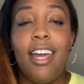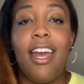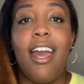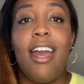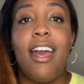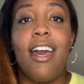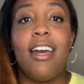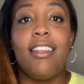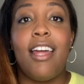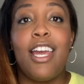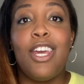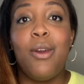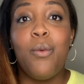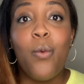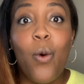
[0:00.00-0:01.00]
and that
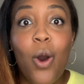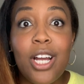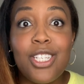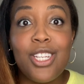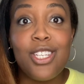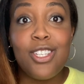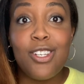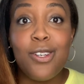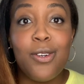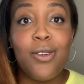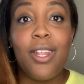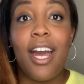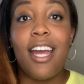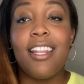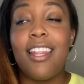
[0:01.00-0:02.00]
you want to do,
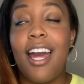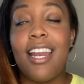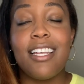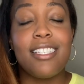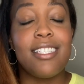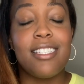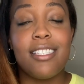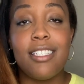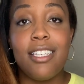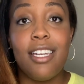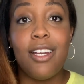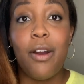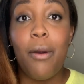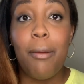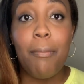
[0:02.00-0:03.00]
that that is
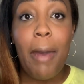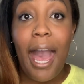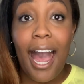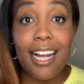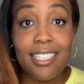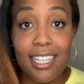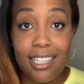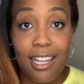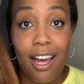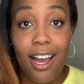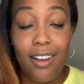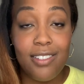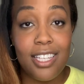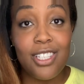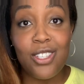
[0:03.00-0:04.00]
you know, impacting
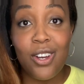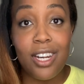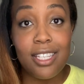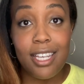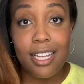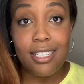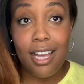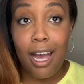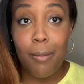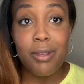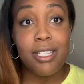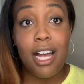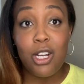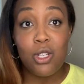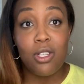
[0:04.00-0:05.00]
lives, it's going to take time.
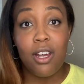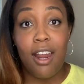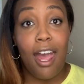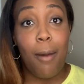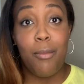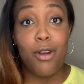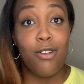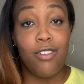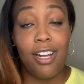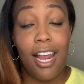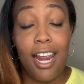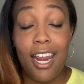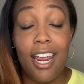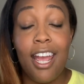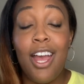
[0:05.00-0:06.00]
It's not just going to happen
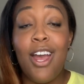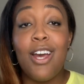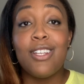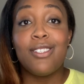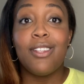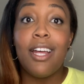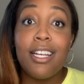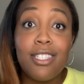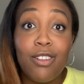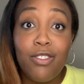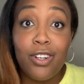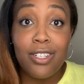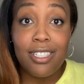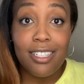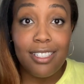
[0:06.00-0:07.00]
overnight. So that's the
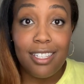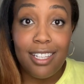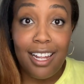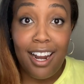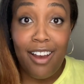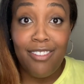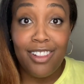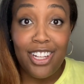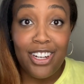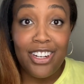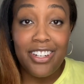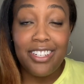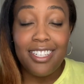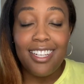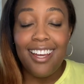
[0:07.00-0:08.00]
first lesson that I've
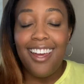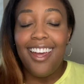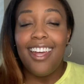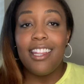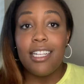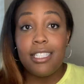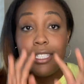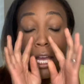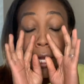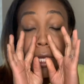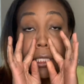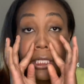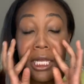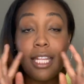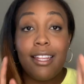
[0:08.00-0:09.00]
learned. The
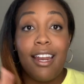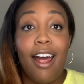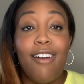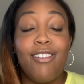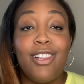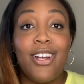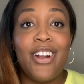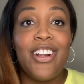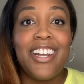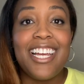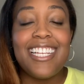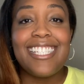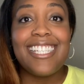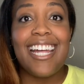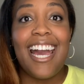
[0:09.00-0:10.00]
second thing that I've learned
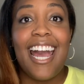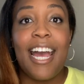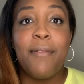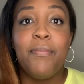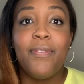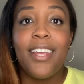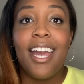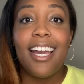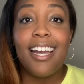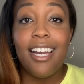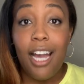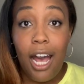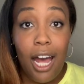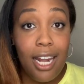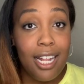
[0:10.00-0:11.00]
is that
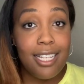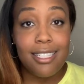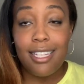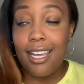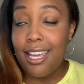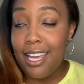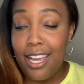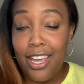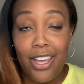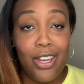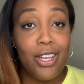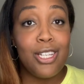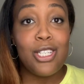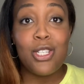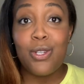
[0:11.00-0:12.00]
God is in
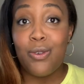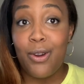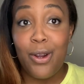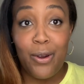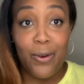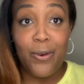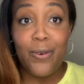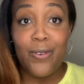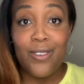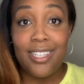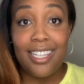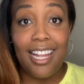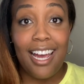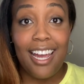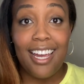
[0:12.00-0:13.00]
control.
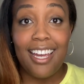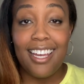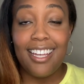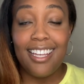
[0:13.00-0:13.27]
Like,